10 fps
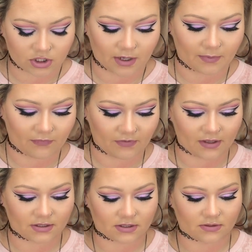dry my
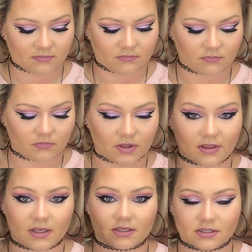face with
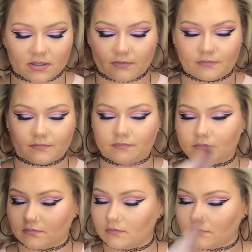this.
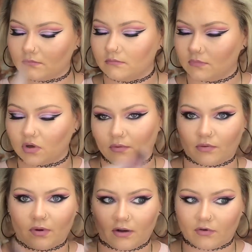Or
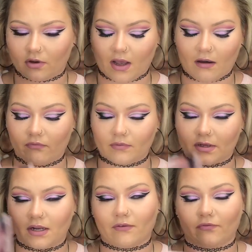with whatever you have. I
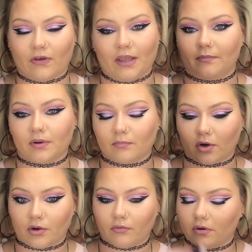did have a fan, but it
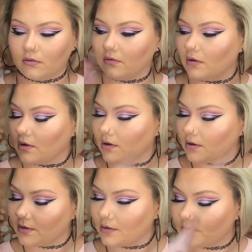broke.
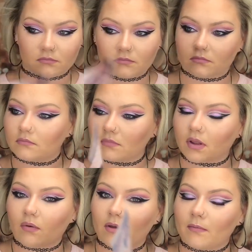
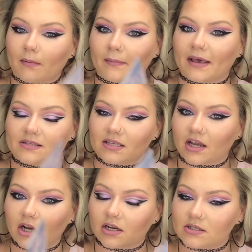That way my
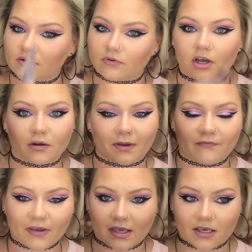mascara doesn't run on my
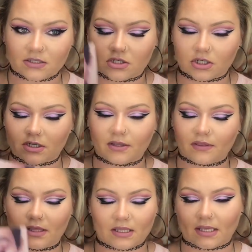face or
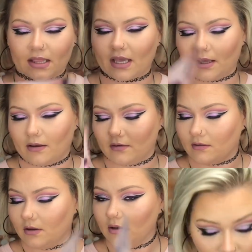anything like that.
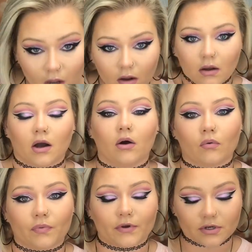
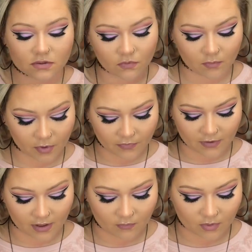Oh, there is one more
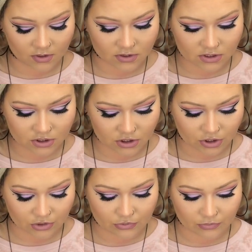thing I wanted to
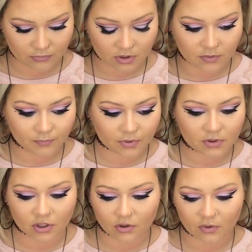do. I'm going to
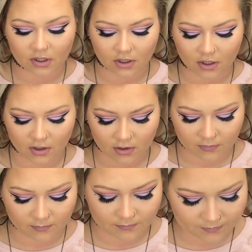do an, I